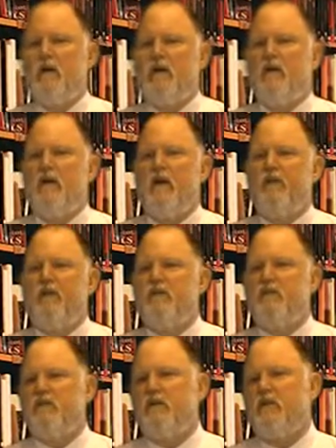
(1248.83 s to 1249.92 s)
They never
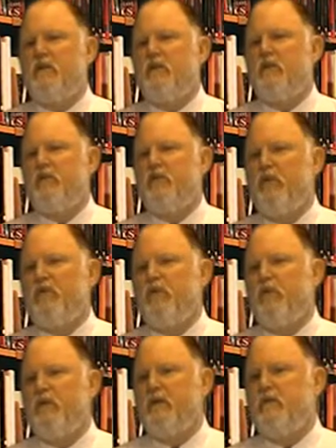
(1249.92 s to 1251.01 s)
considered them a threat of
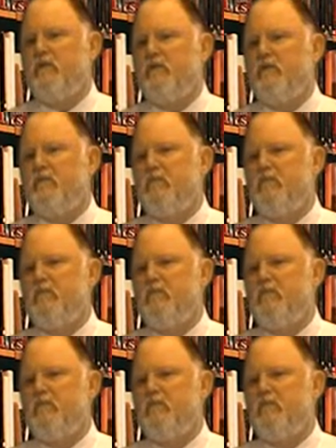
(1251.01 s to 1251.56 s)
new entrants.